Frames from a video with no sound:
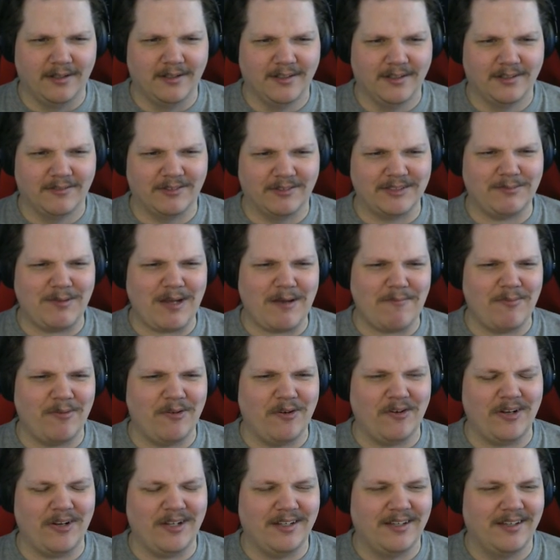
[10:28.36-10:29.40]
What's my
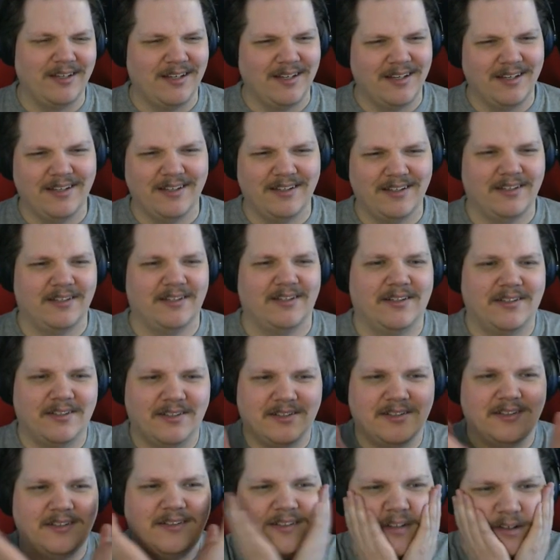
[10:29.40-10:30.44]
drawing?
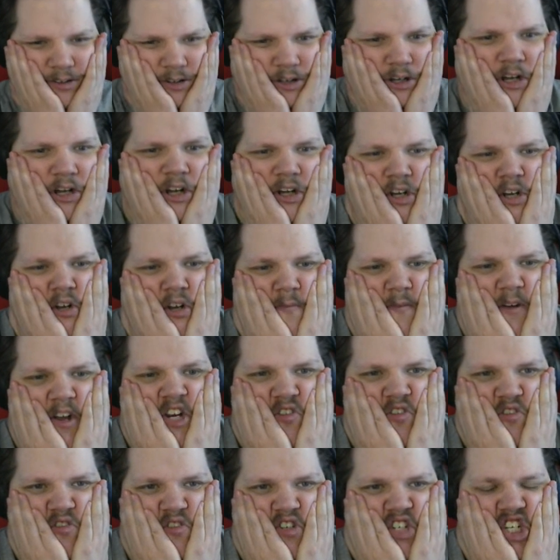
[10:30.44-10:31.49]
Oh, my
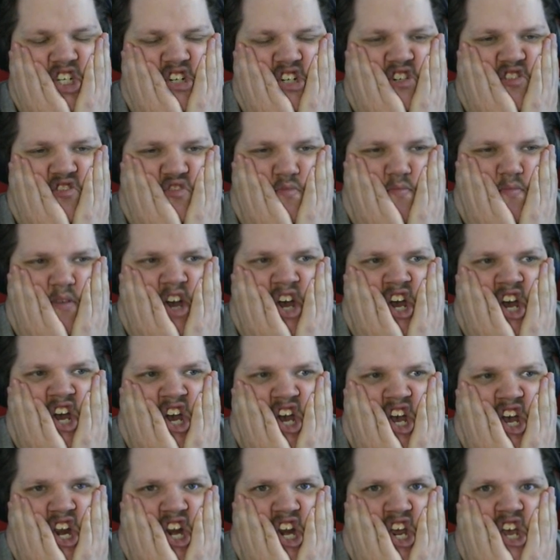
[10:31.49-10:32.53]
drawings are so
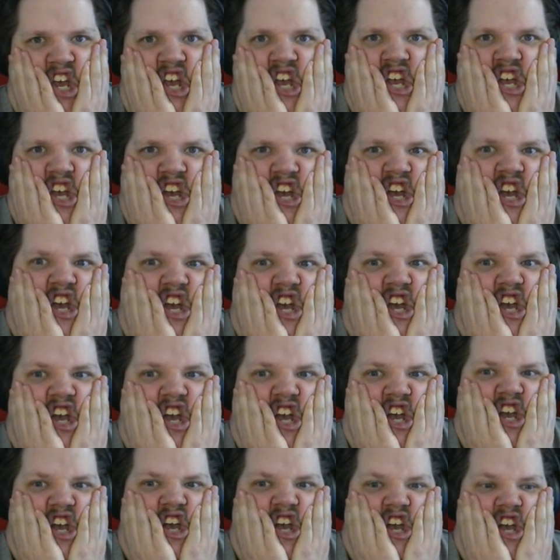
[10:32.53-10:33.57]
bad.
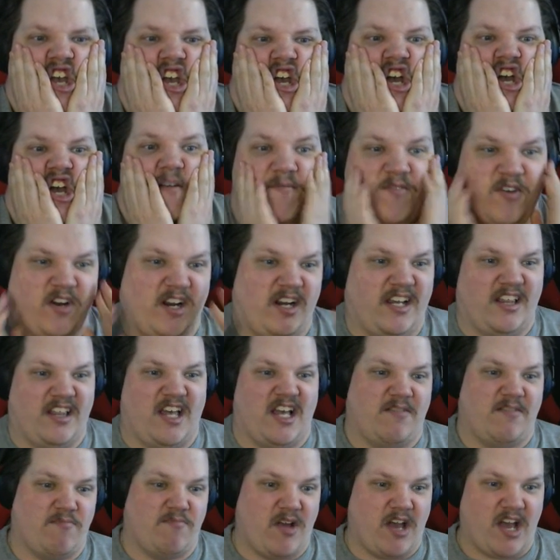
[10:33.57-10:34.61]
I'm really
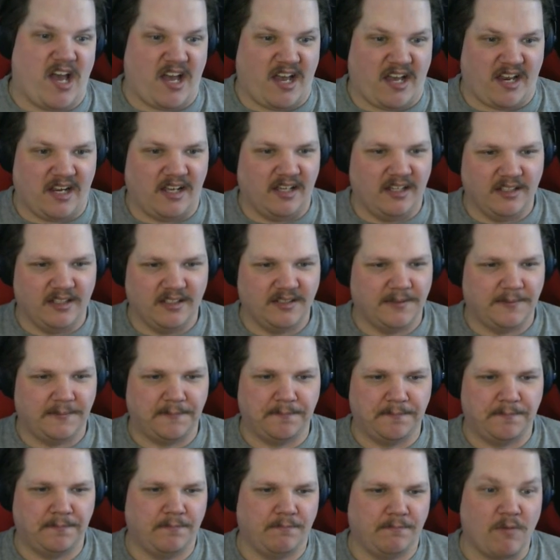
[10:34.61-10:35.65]
that bad.
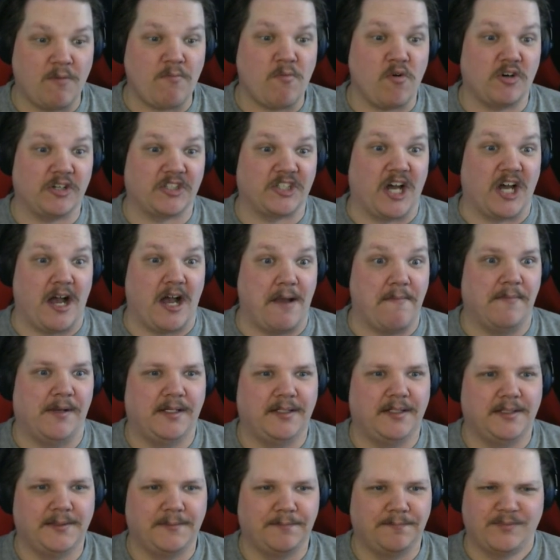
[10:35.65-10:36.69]
One more time.
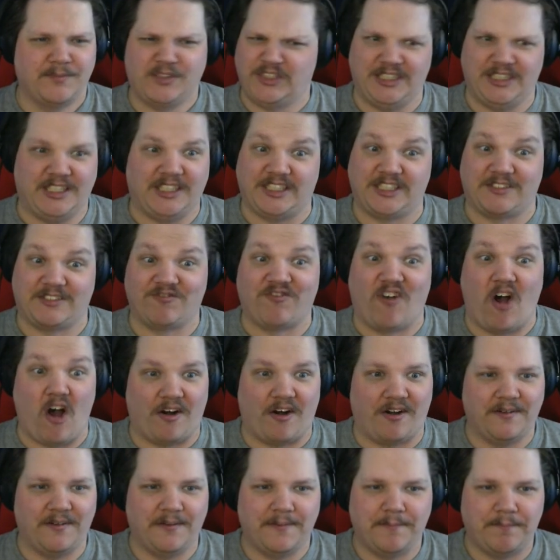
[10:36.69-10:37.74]
This is fun.
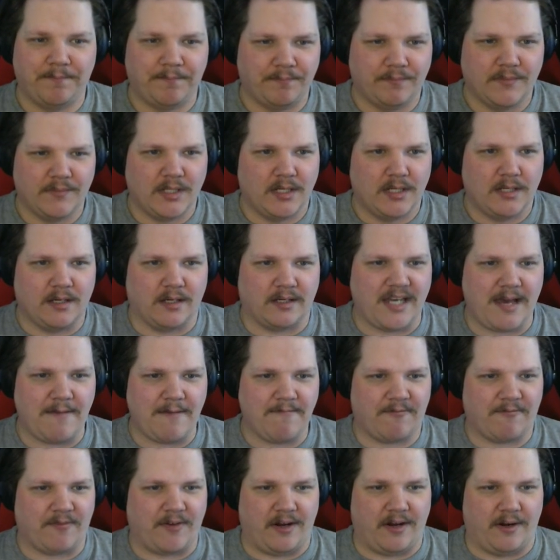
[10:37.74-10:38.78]
A
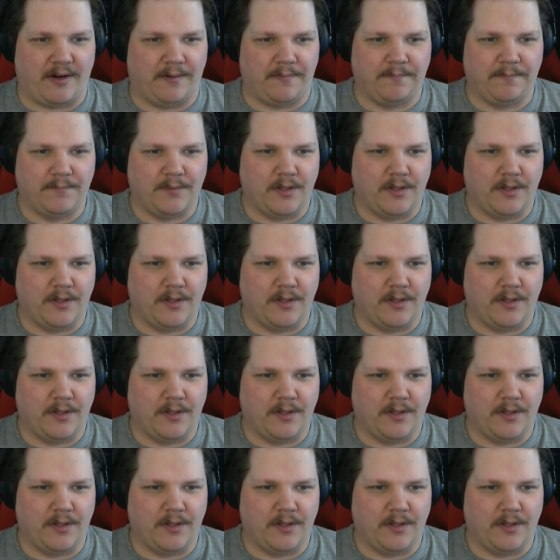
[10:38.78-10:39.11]
campfire.